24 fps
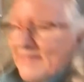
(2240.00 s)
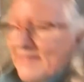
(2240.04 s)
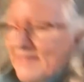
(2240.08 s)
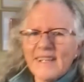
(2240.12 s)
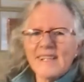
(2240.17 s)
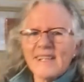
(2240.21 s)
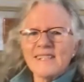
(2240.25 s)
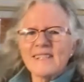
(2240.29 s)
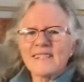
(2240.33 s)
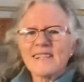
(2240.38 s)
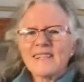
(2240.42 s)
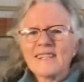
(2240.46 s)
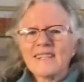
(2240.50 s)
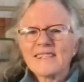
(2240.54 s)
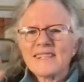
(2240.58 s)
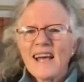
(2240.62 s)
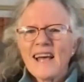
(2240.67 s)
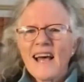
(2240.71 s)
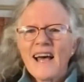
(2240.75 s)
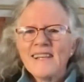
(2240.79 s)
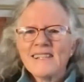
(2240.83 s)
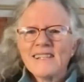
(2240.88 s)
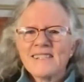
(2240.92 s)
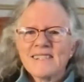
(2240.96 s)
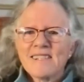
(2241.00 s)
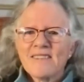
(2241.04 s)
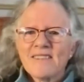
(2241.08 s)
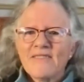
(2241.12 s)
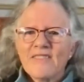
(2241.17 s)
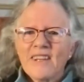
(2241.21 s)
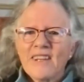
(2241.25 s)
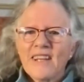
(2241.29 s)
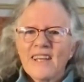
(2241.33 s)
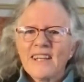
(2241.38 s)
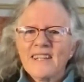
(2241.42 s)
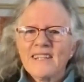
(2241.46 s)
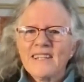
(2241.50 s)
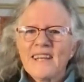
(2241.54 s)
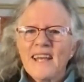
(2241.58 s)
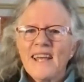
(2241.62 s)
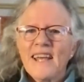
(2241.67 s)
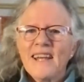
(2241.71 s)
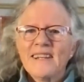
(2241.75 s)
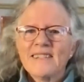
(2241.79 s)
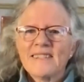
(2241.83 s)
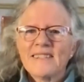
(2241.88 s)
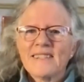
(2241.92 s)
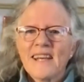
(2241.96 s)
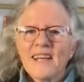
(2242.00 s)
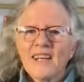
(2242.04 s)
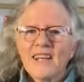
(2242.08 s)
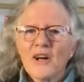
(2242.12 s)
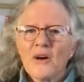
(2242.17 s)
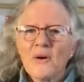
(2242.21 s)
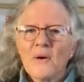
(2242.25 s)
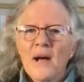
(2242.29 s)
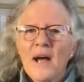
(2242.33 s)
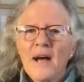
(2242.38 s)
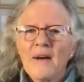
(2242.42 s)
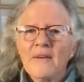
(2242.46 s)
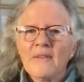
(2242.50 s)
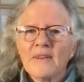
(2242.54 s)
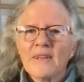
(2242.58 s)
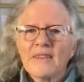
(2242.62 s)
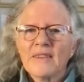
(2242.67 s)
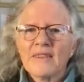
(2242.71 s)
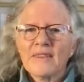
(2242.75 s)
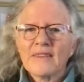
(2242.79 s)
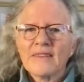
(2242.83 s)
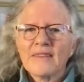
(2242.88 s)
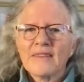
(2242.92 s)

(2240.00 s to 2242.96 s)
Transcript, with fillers: these are the sizes of the containers I go out with.